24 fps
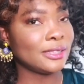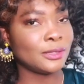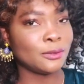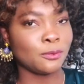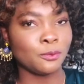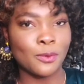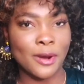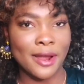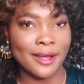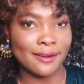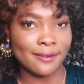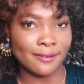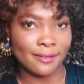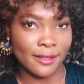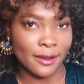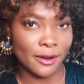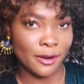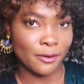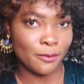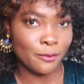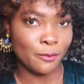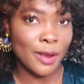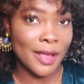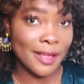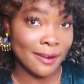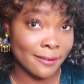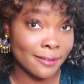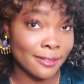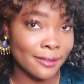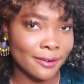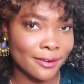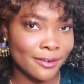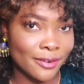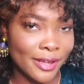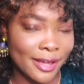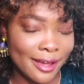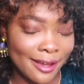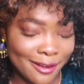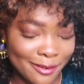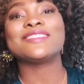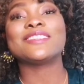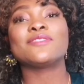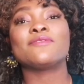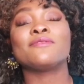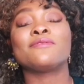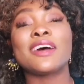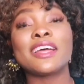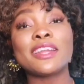Right in there, okay?
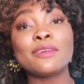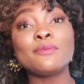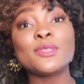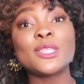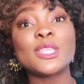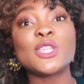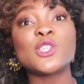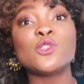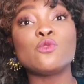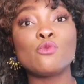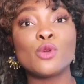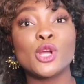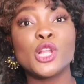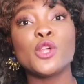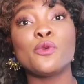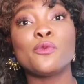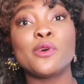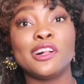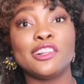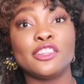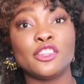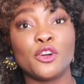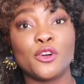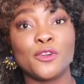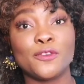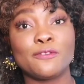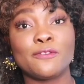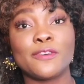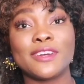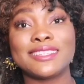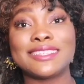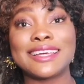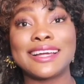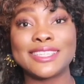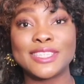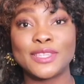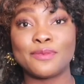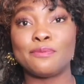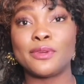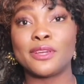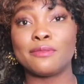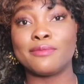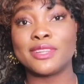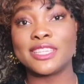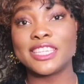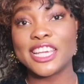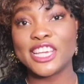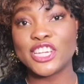Vitamin C is really well known for its
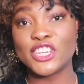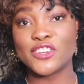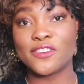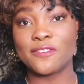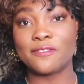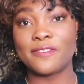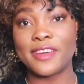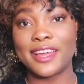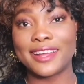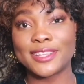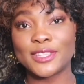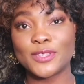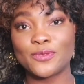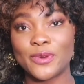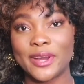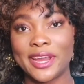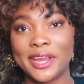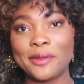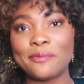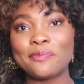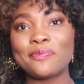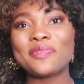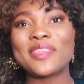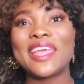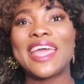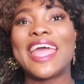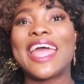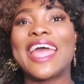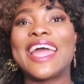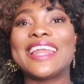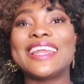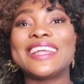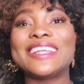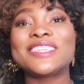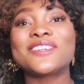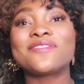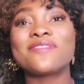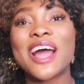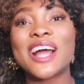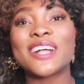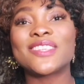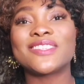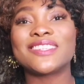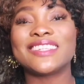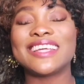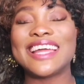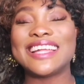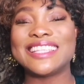anti-pigmentation effects, right? It
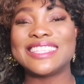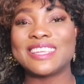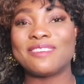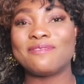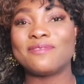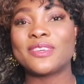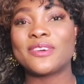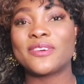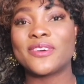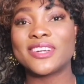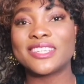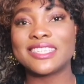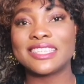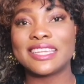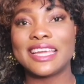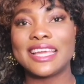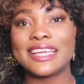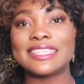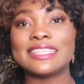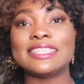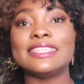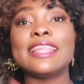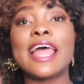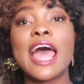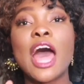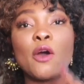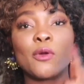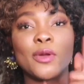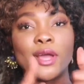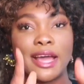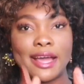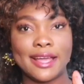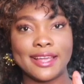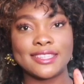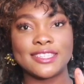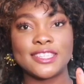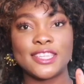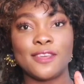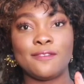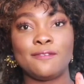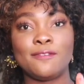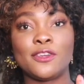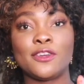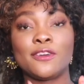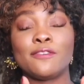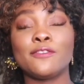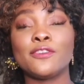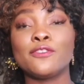interacts with the enzyme tyrosinase. Now, guys,
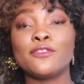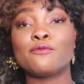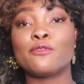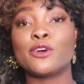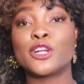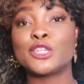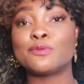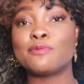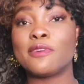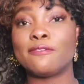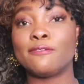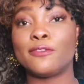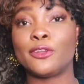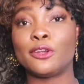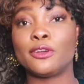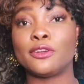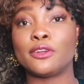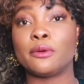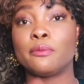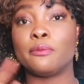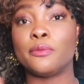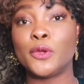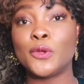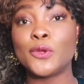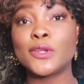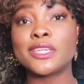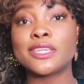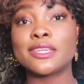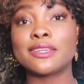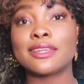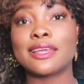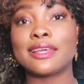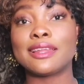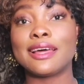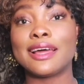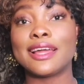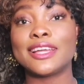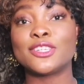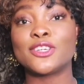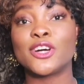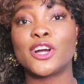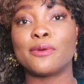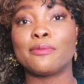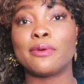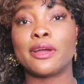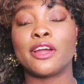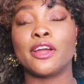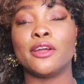if you haven't watched my video on ablution and I
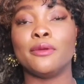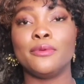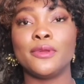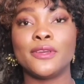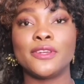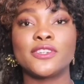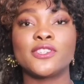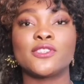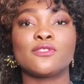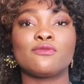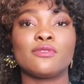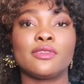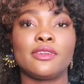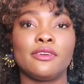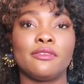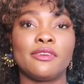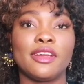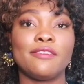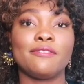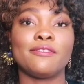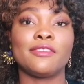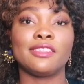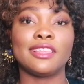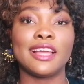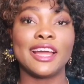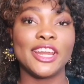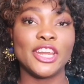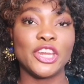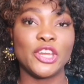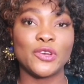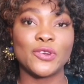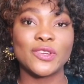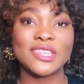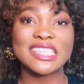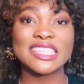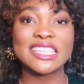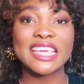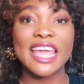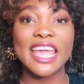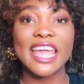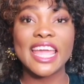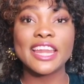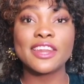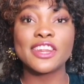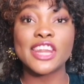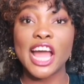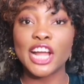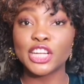talk about how ablution is really great for lightening your
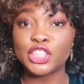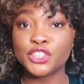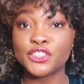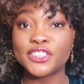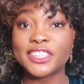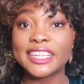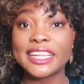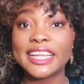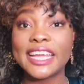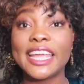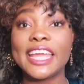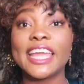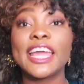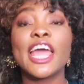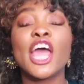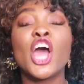skin naturally,